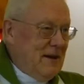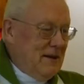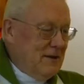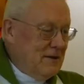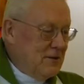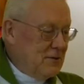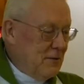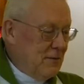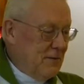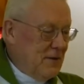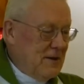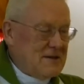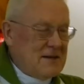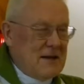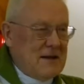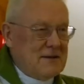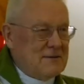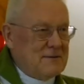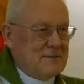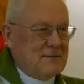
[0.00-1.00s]
each of us
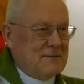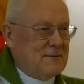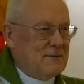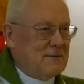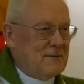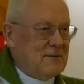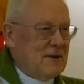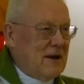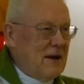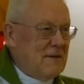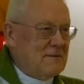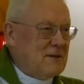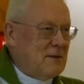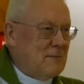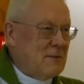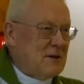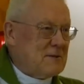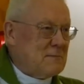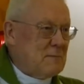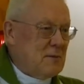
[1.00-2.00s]
has to have
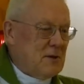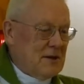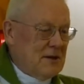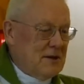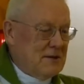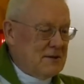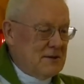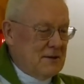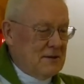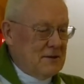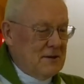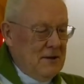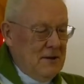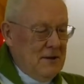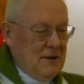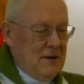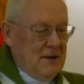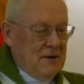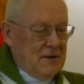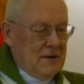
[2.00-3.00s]
some experience
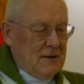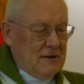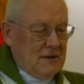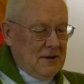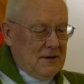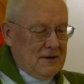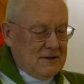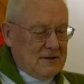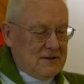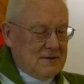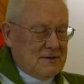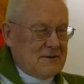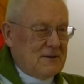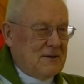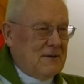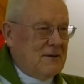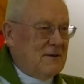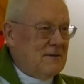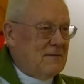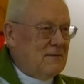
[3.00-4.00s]
that yes,
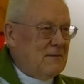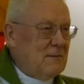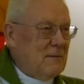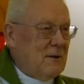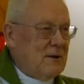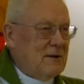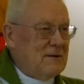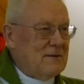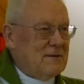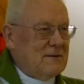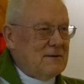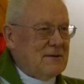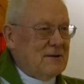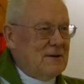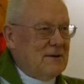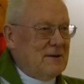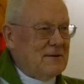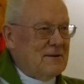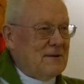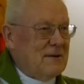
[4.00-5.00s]
we
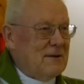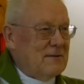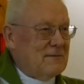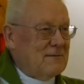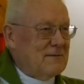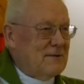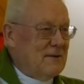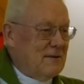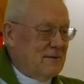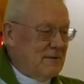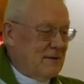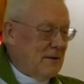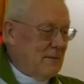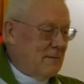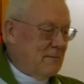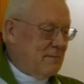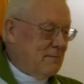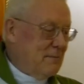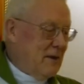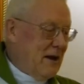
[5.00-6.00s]

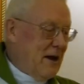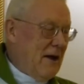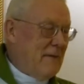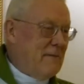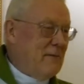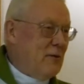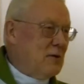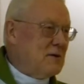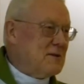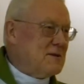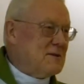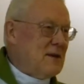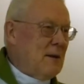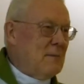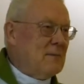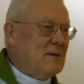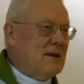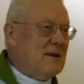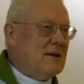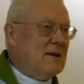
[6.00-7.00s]
may have lost
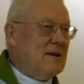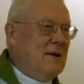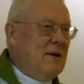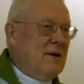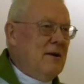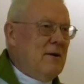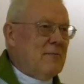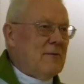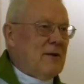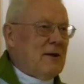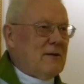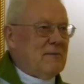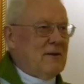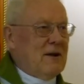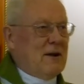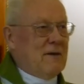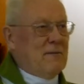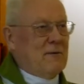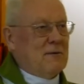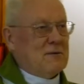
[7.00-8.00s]
something, but we have